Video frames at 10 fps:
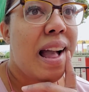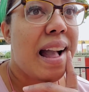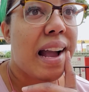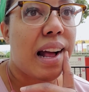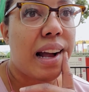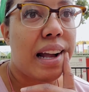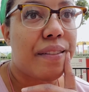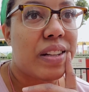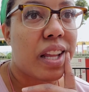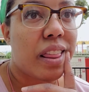and I
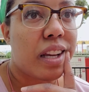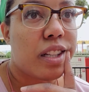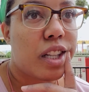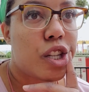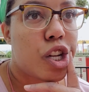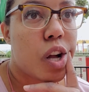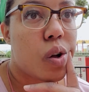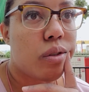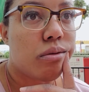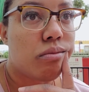have nothing to
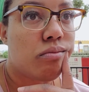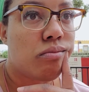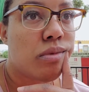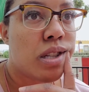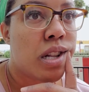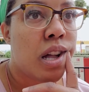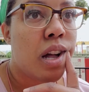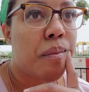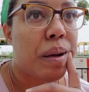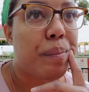show.
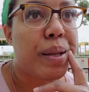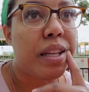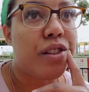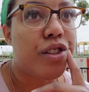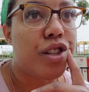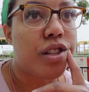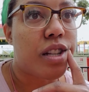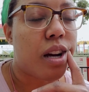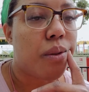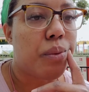My piece just
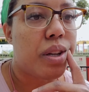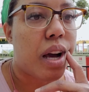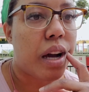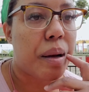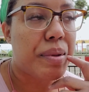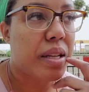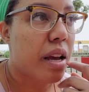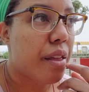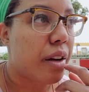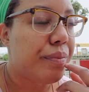not would not come
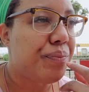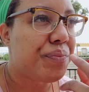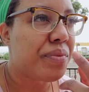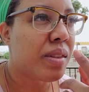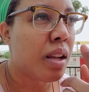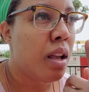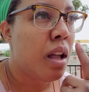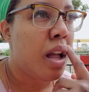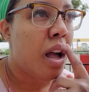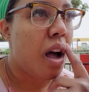together.
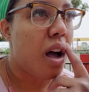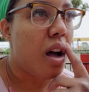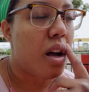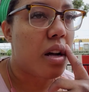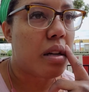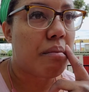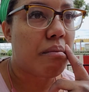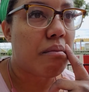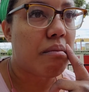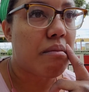Um,
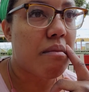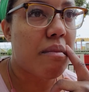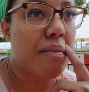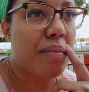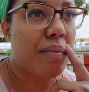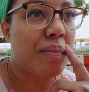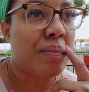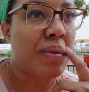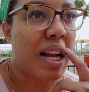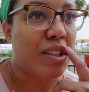
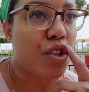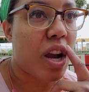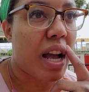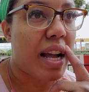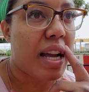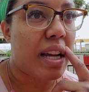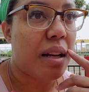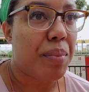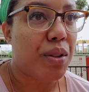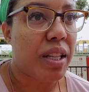I
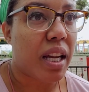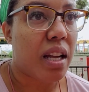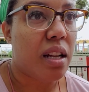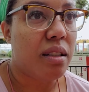tried building it